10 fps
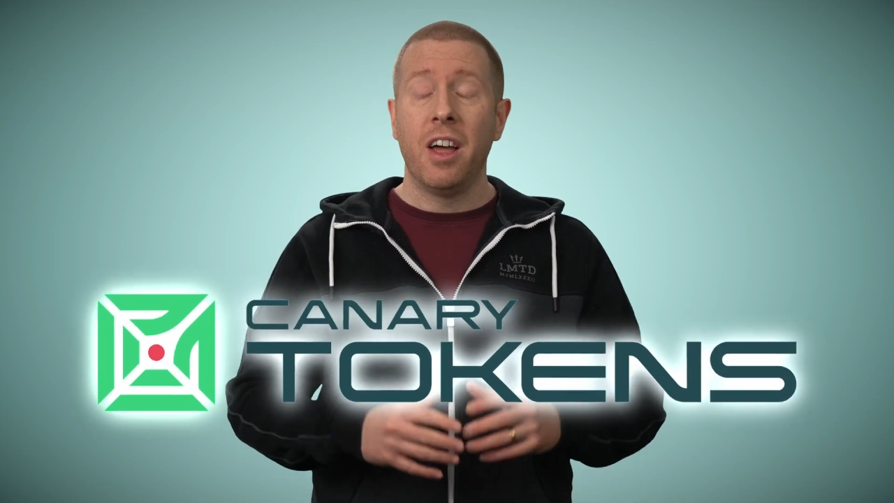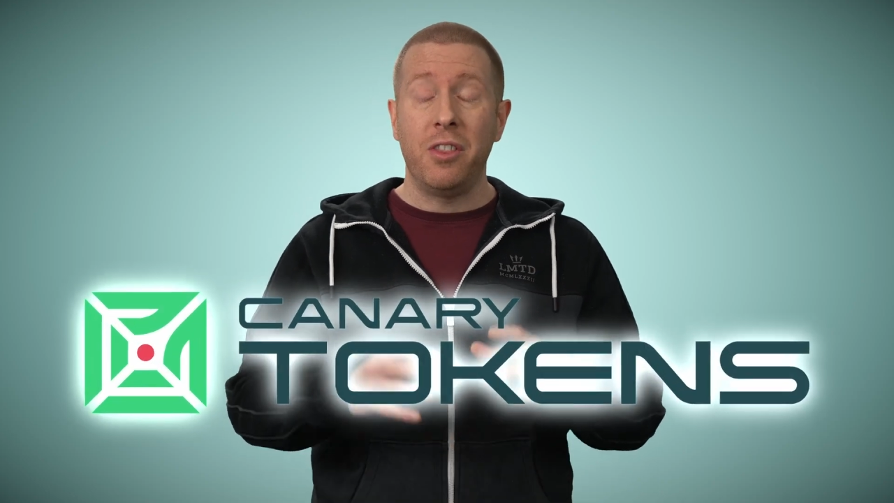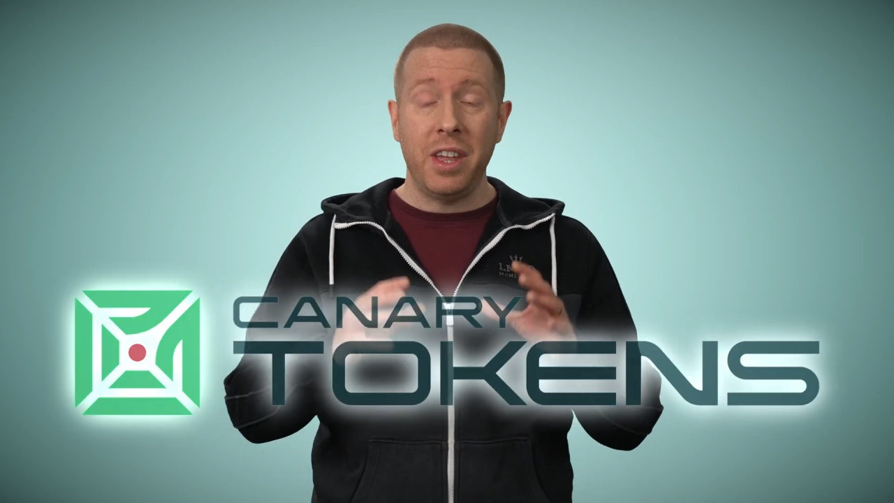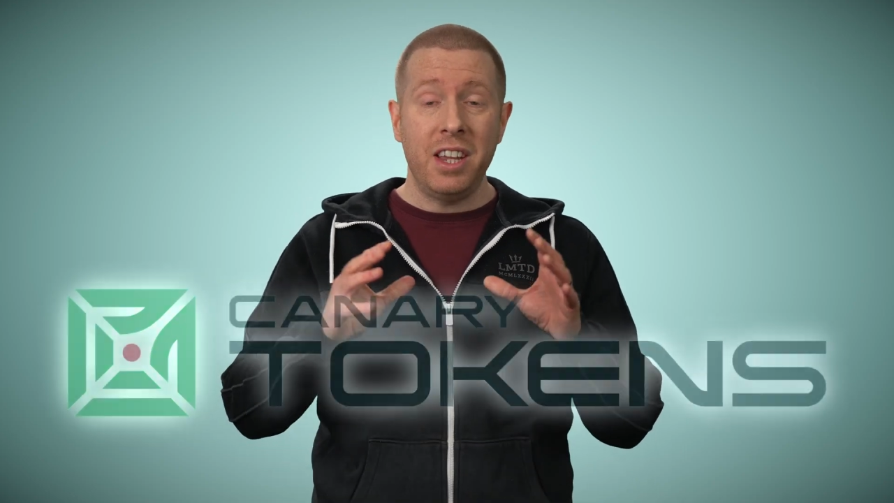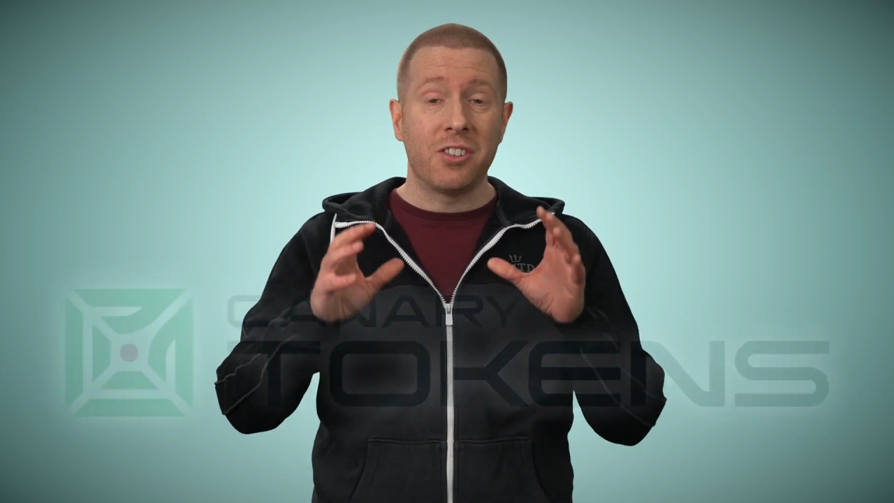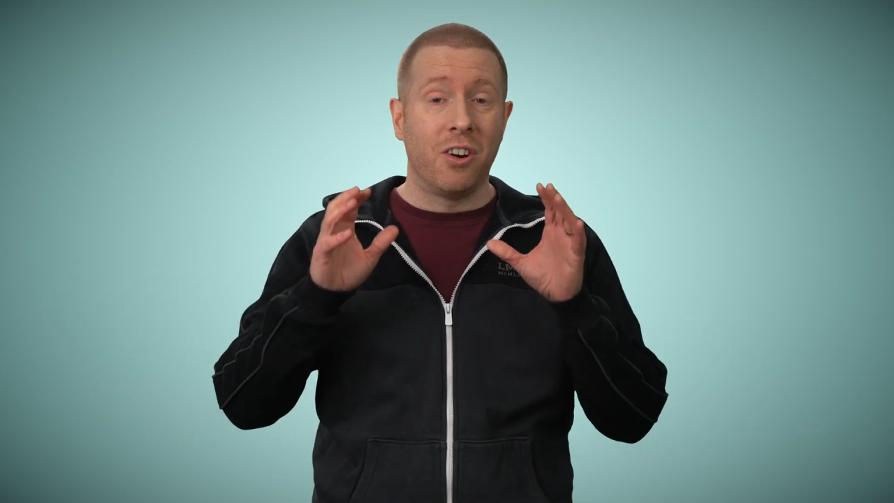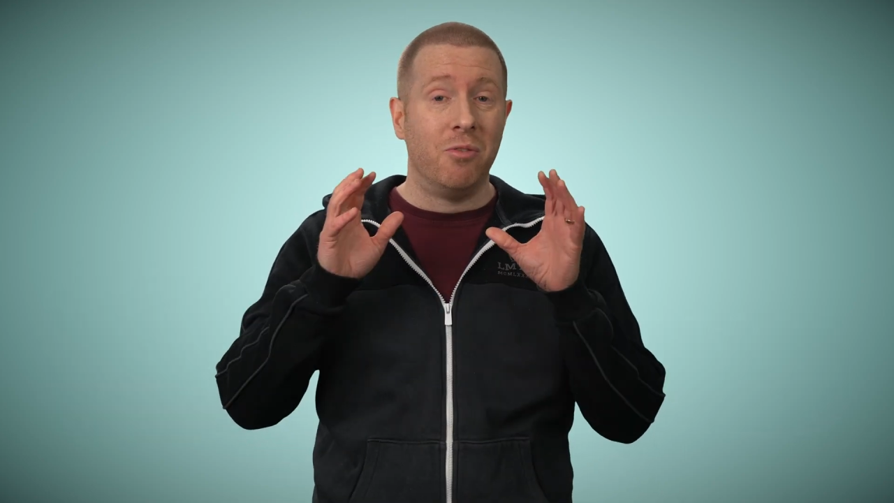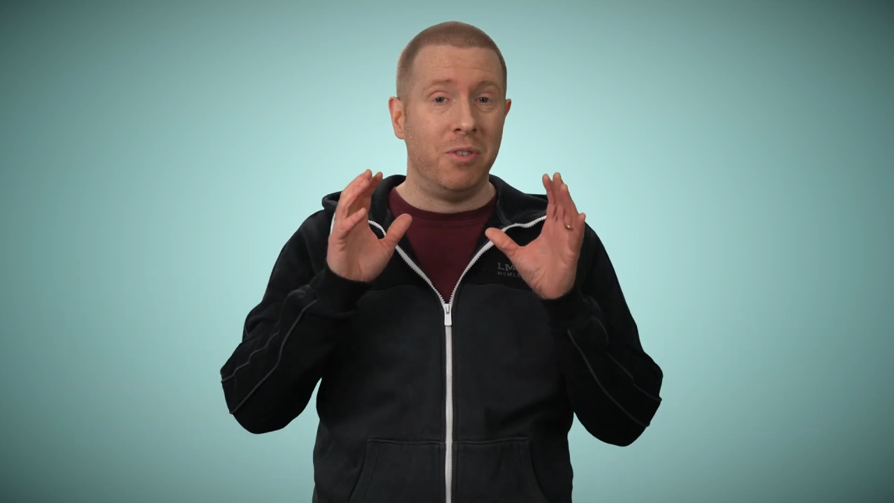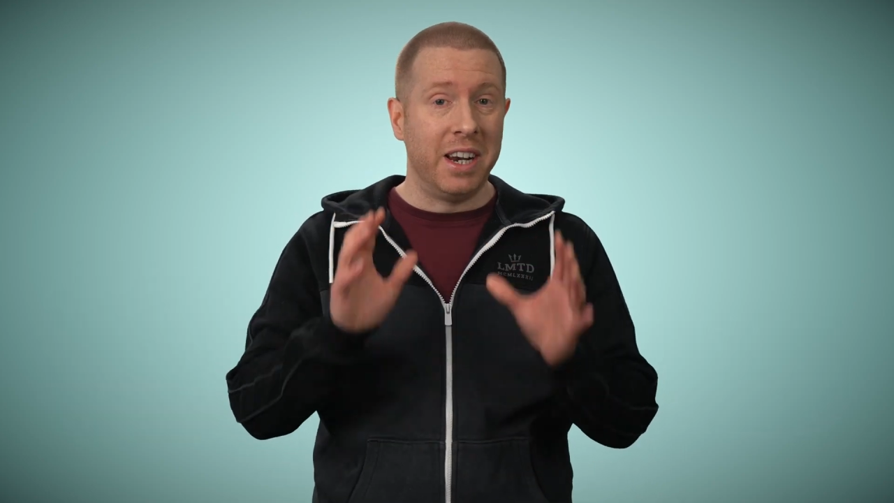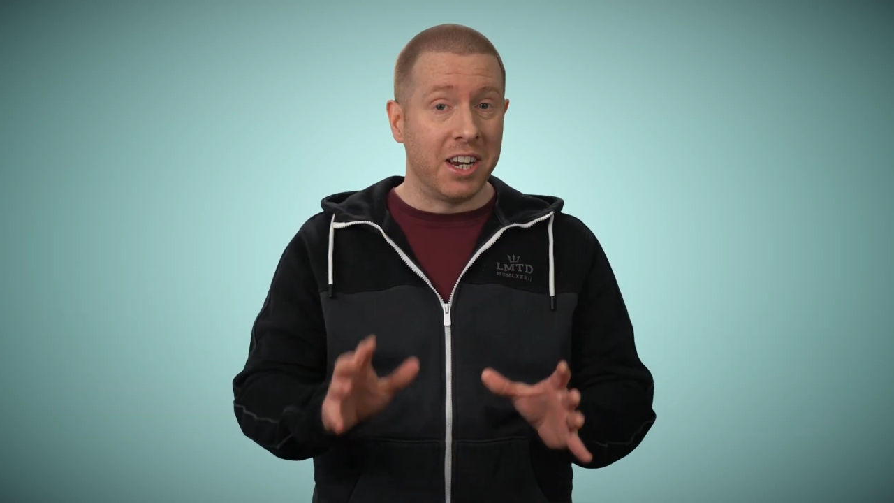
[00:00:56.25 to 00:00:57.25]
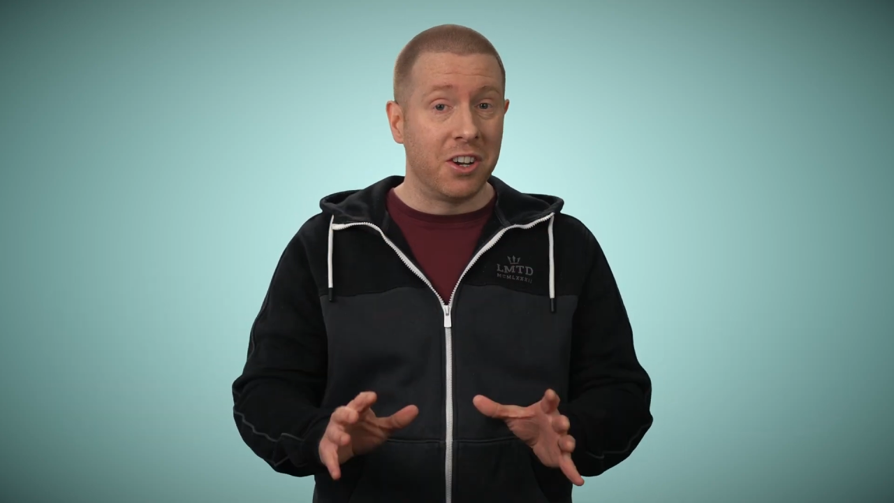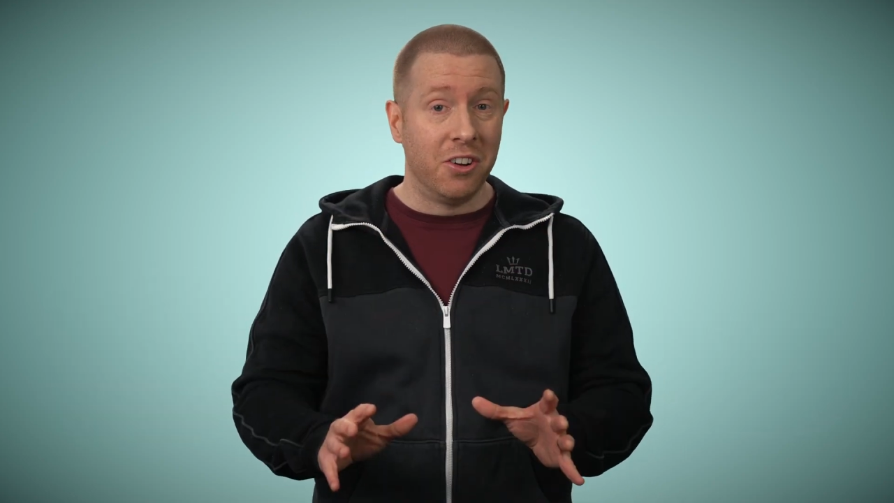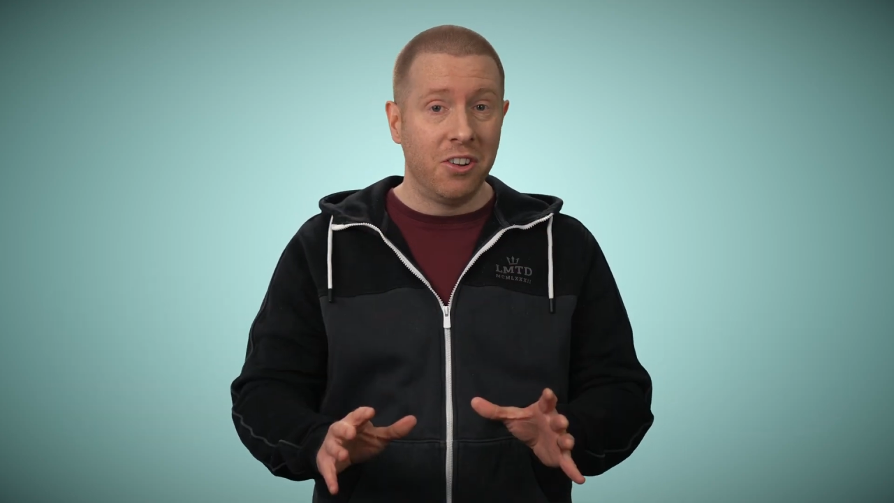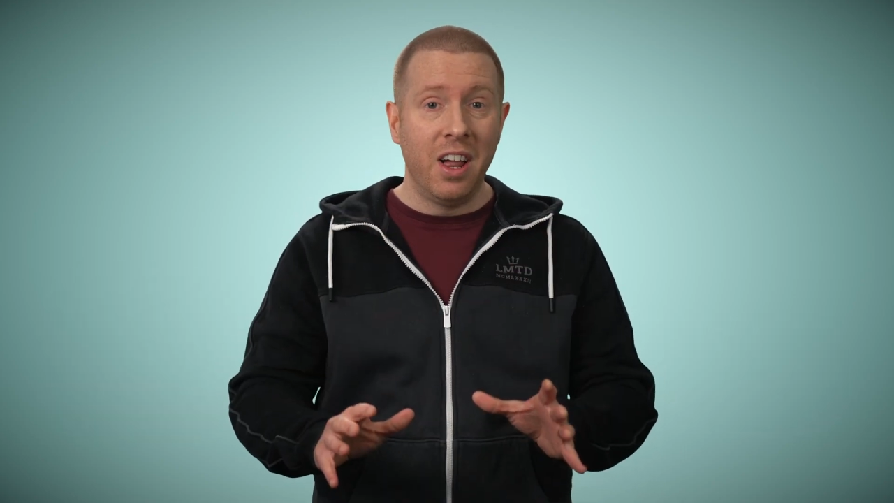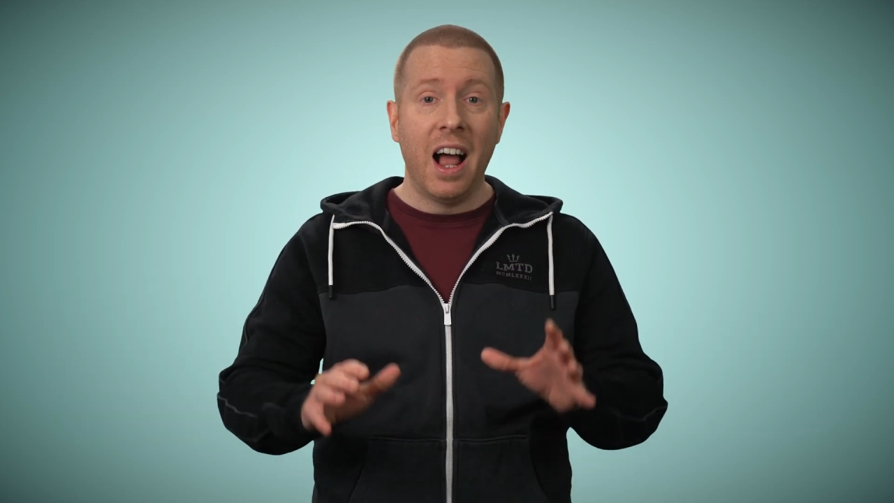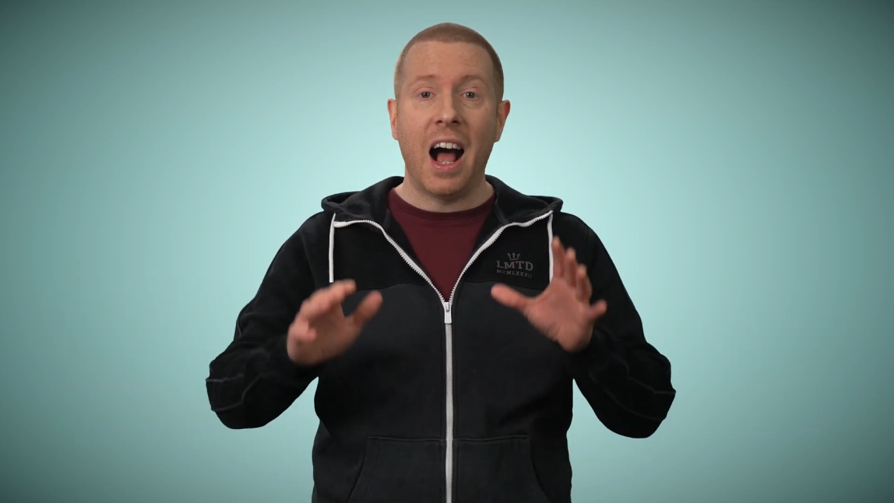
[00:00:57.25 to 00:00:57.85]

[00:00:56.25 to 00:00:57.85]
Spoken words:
These are really cool,